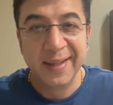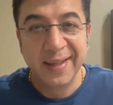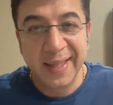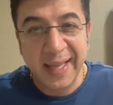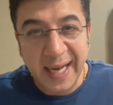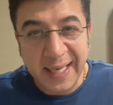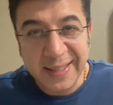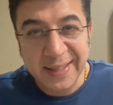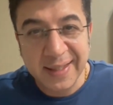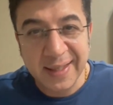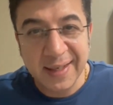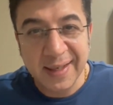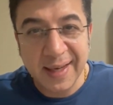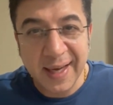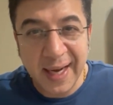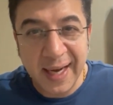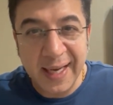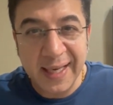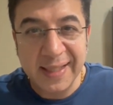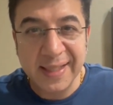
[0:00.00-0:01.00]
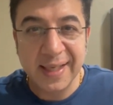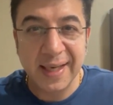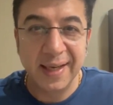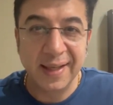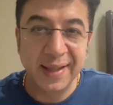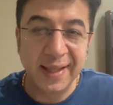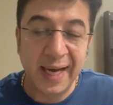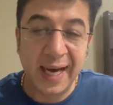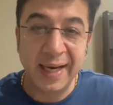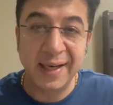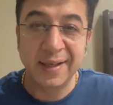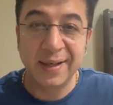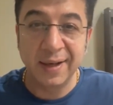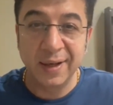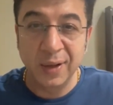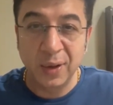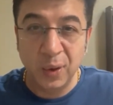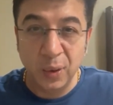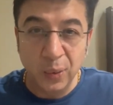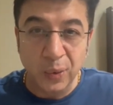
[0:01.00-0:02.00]
That's it, guys. That
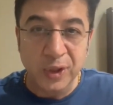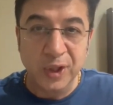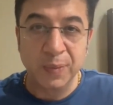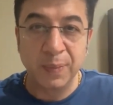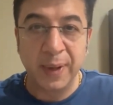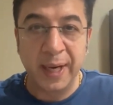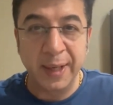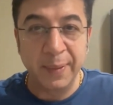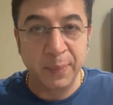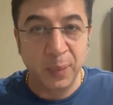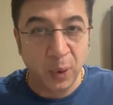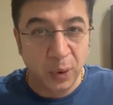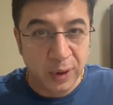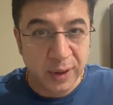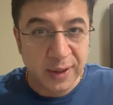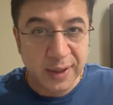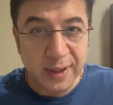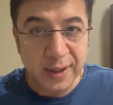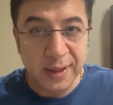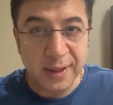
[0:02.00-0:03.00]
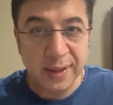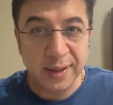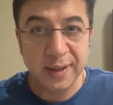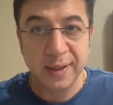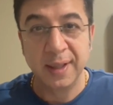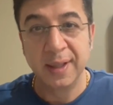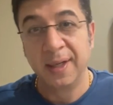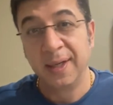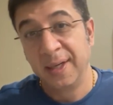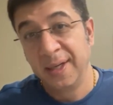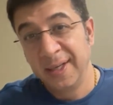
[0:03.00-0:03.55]
concludes my bonuses.